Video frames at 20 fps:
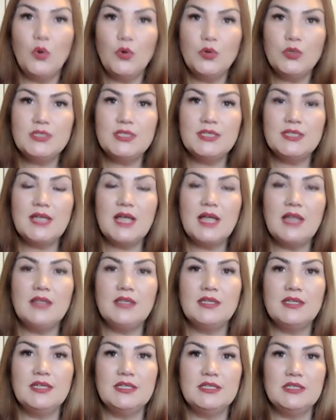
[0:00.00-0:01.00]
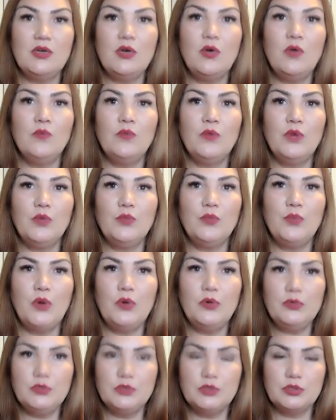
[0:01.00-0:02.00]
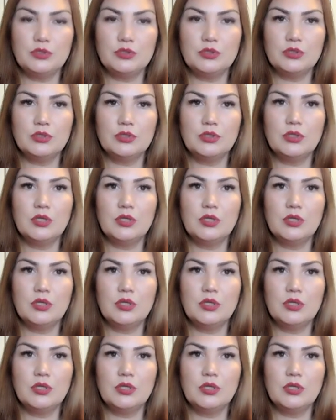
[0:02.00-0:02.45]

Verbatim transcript: post it underneath the homework post